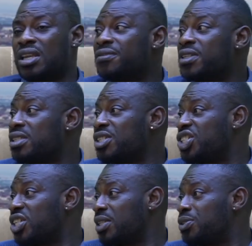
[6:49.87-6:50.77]
of the
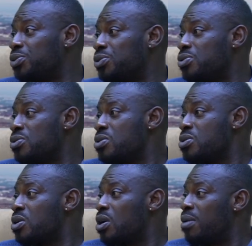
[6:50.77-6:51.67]
teacher to
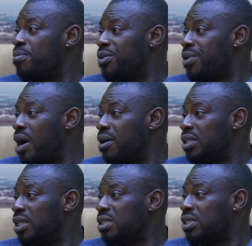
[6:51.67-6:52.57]
come around
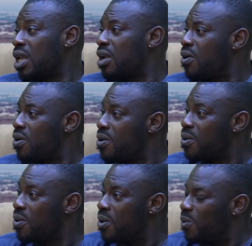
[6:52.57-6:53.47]
and say,
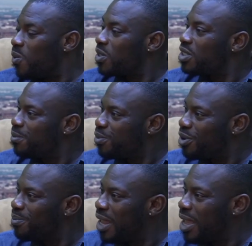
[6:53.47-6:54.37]
oh, What's the
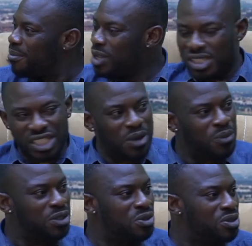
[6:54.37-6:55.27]
problem? Shall
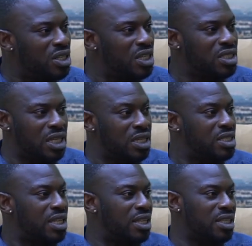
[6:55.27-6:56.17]
we do this?
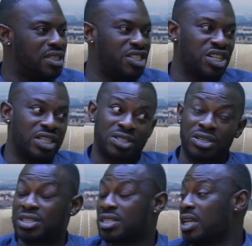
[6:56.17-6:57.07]
Instead, the teacher is
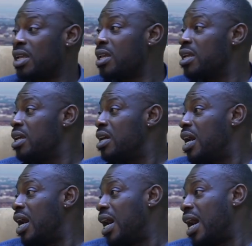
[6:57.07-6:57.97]
going to say,
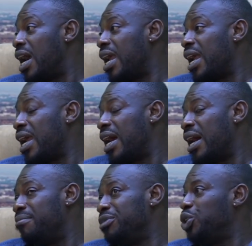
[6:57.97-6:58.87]
I
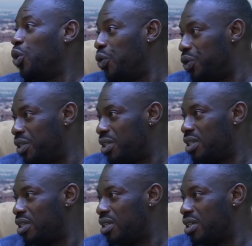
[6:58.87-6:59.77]
am dull.
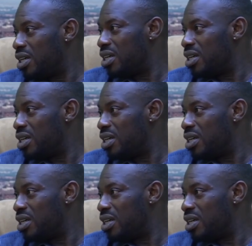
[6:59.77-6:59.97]
Add